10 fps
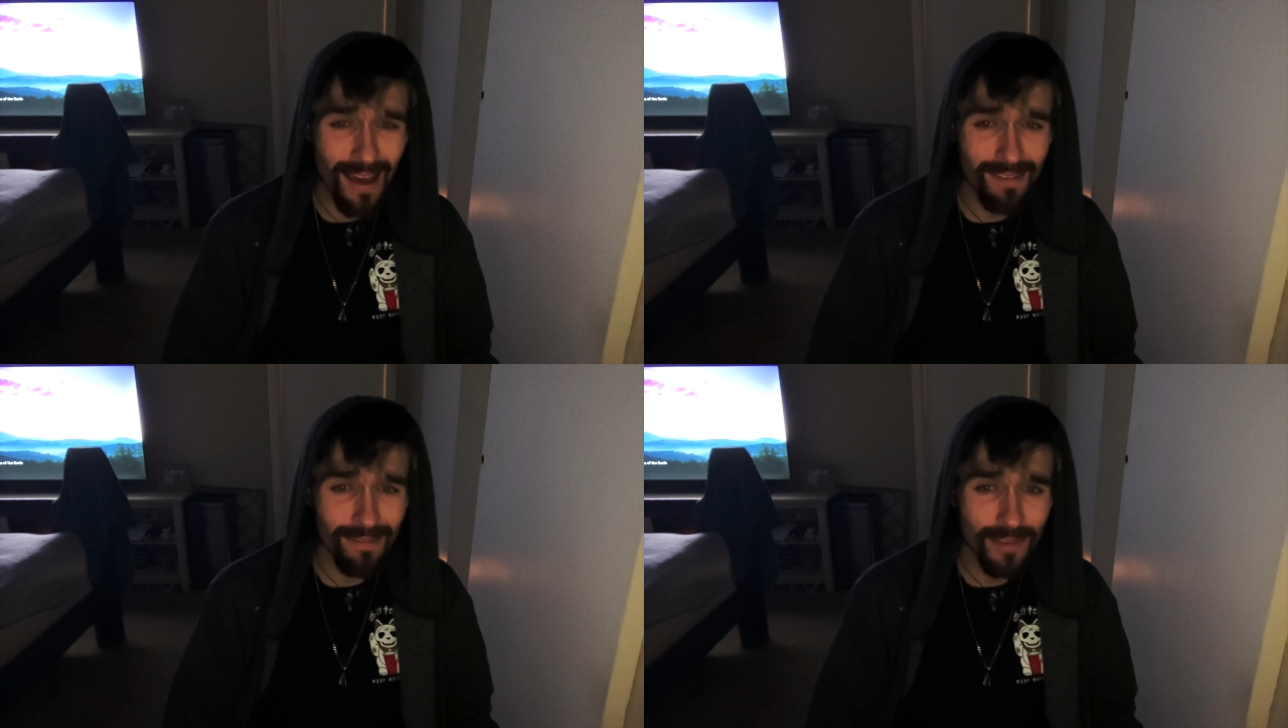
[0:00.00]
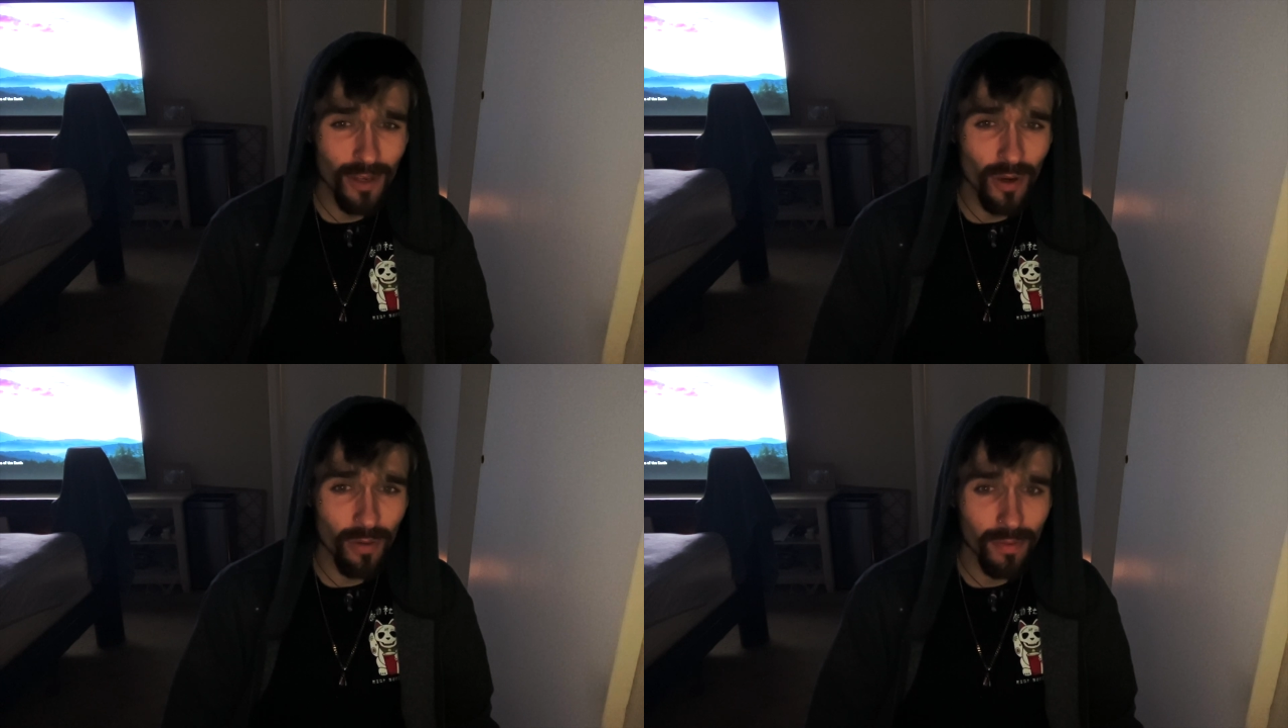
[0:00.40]
have you
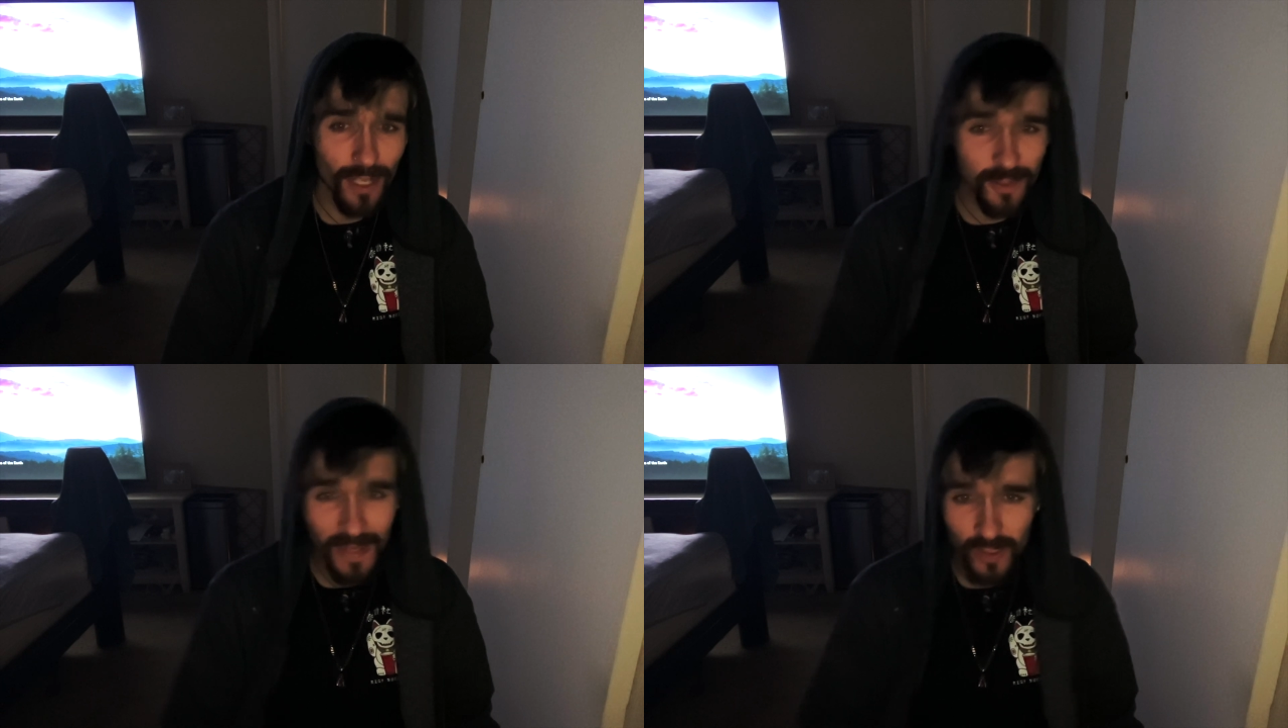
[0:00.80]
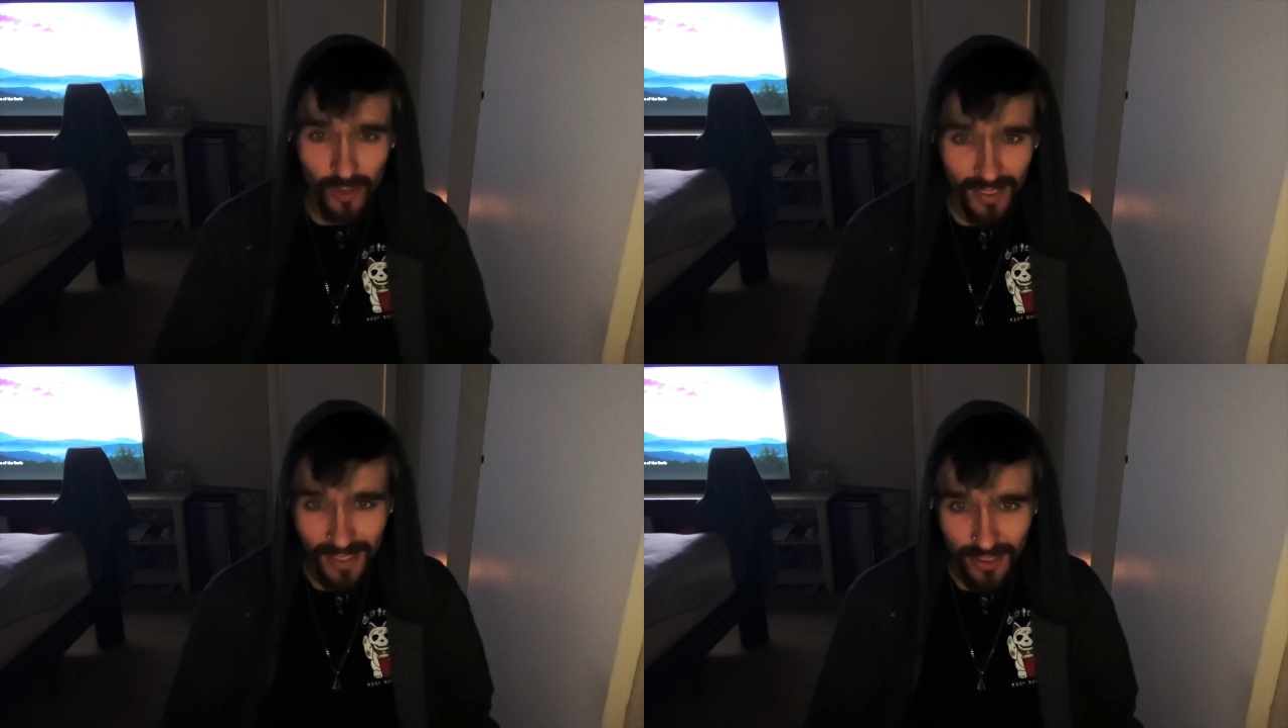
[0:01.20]
know a
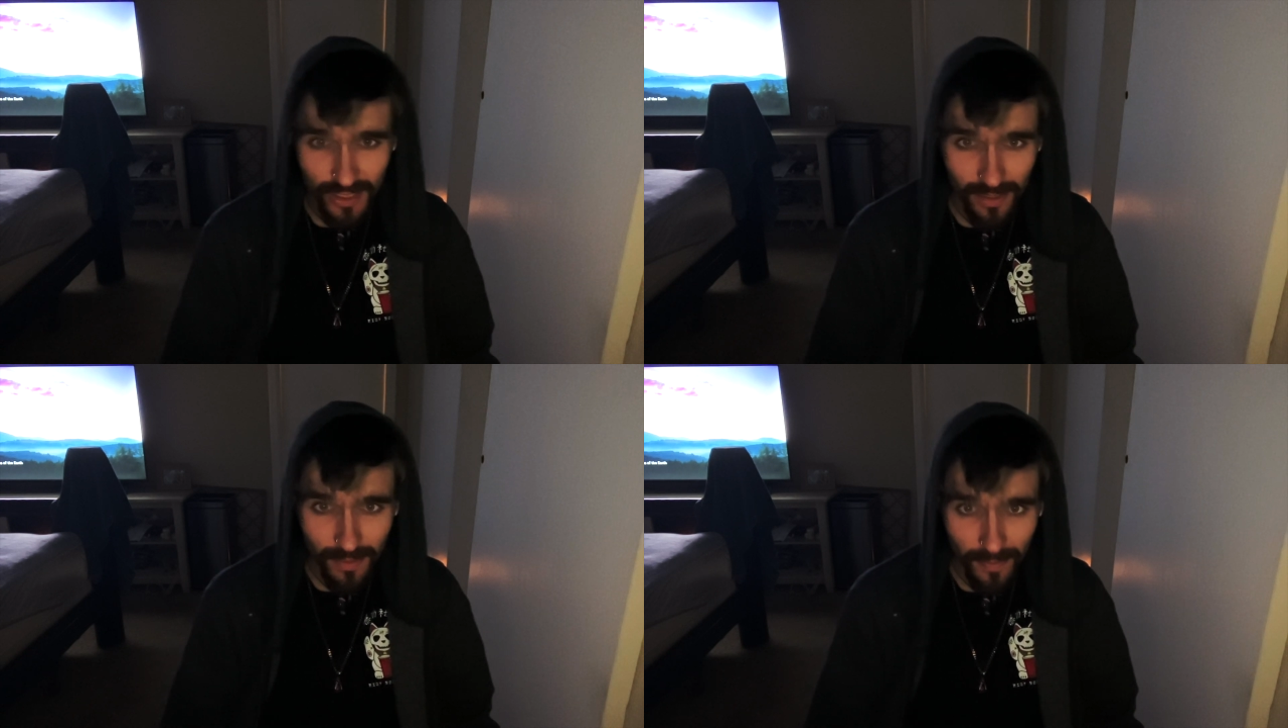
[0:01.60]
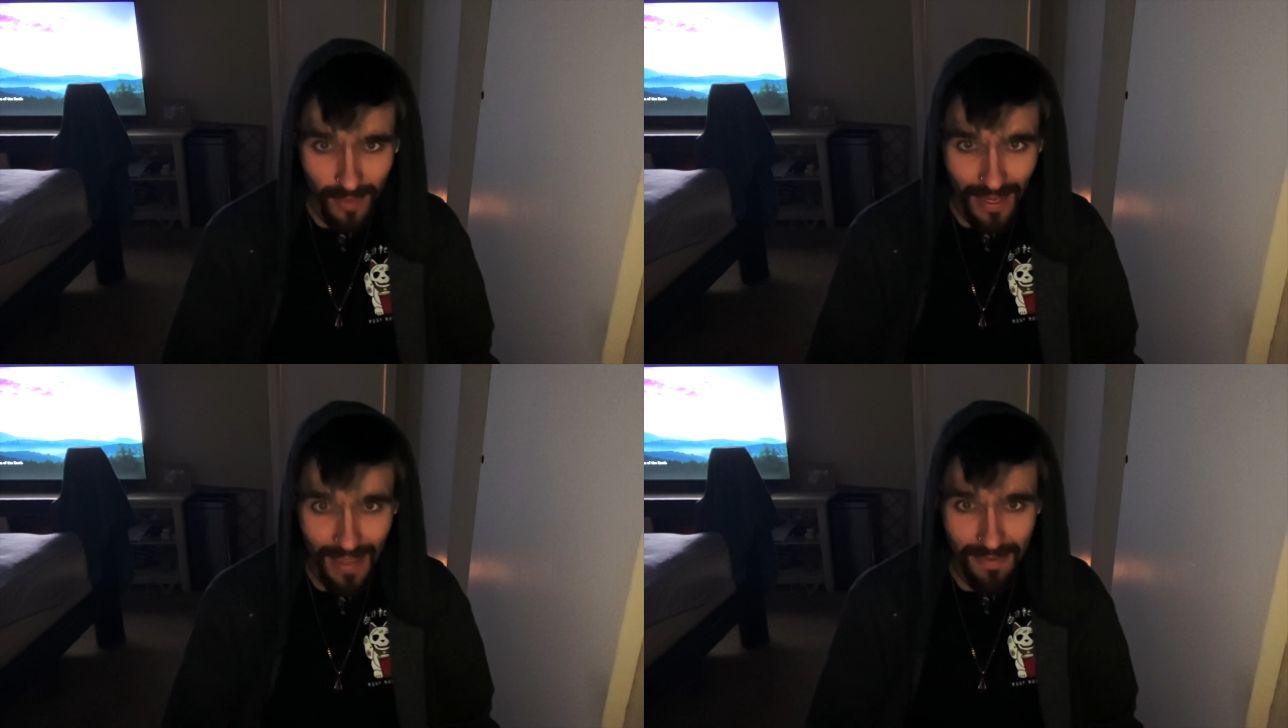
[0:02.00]
special condition
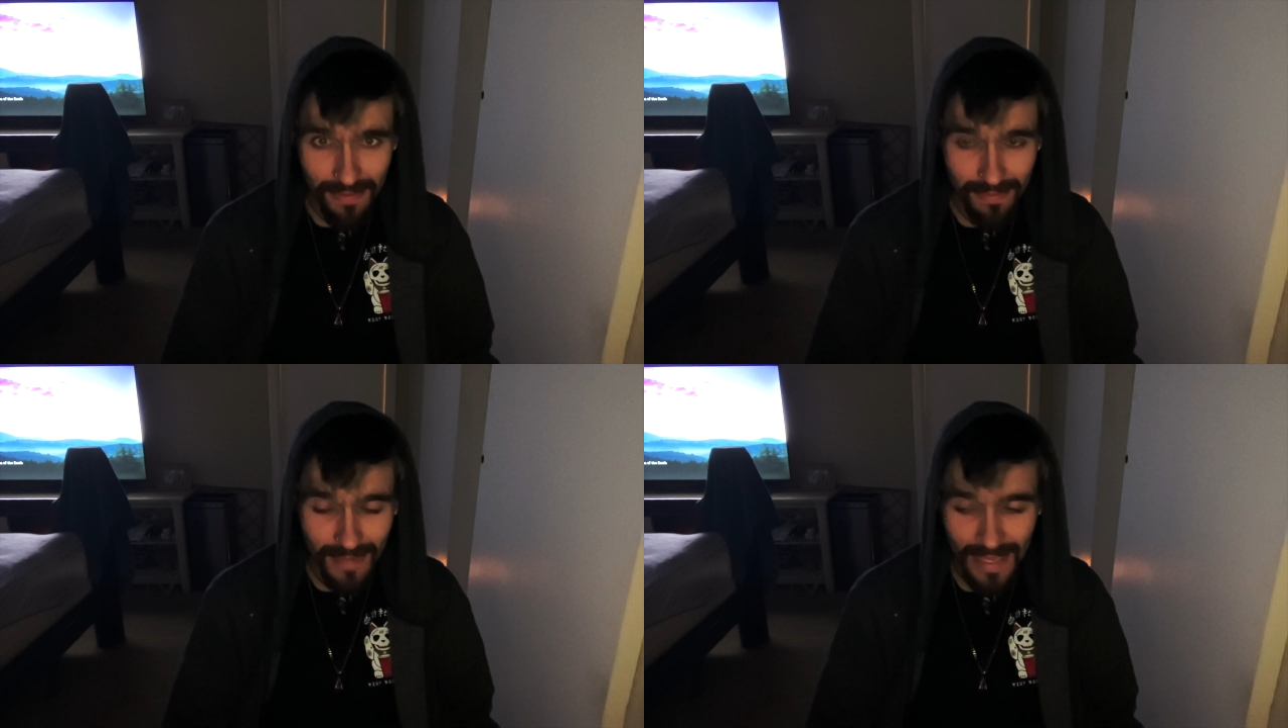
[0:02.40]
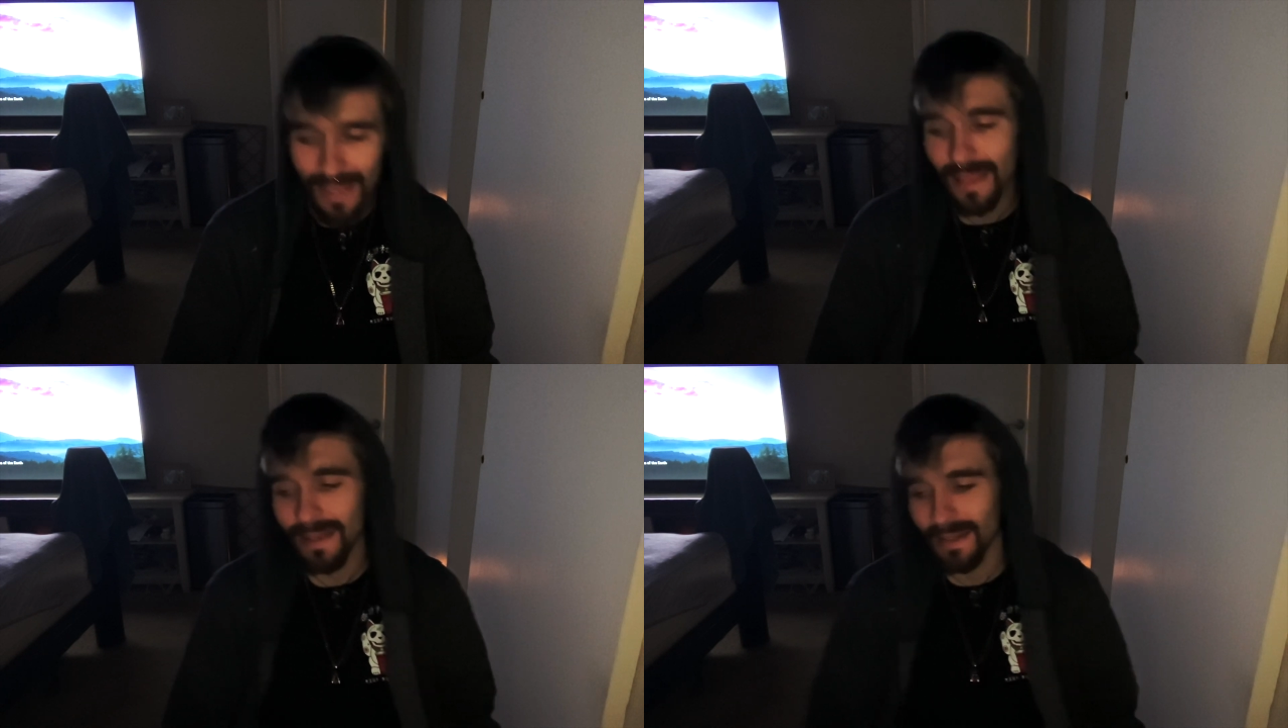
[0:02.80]
and
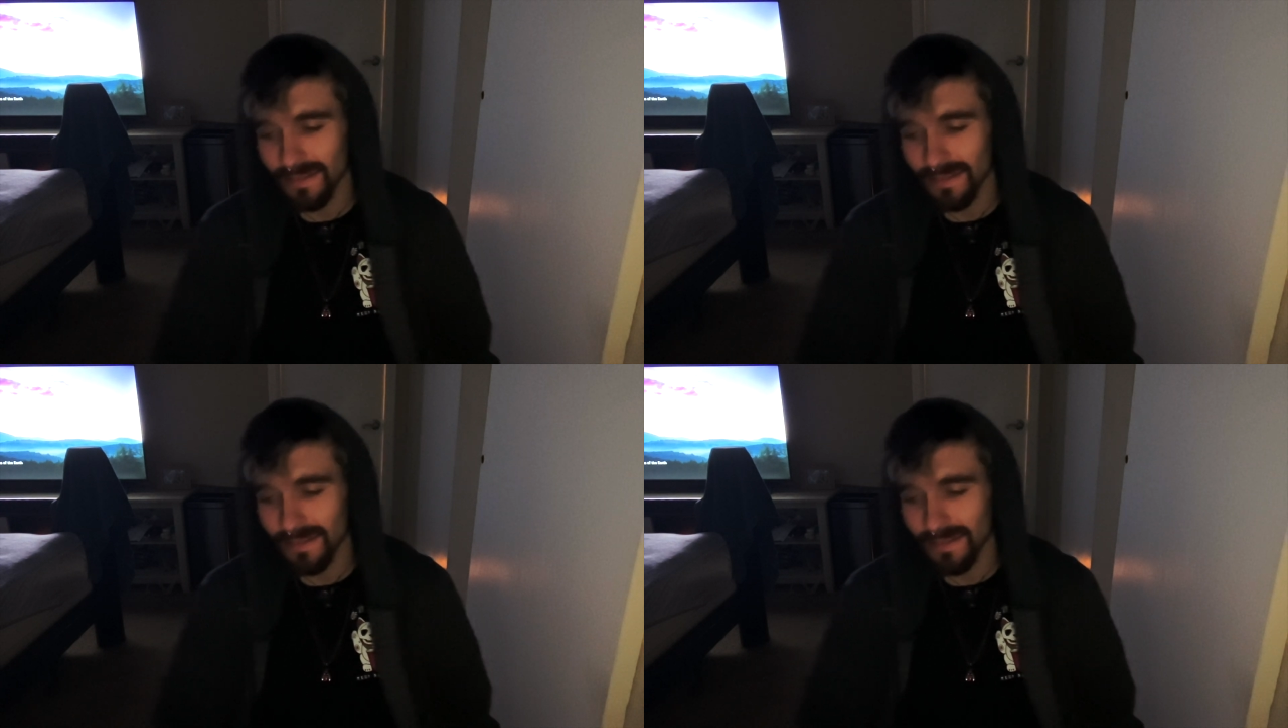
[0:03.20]
it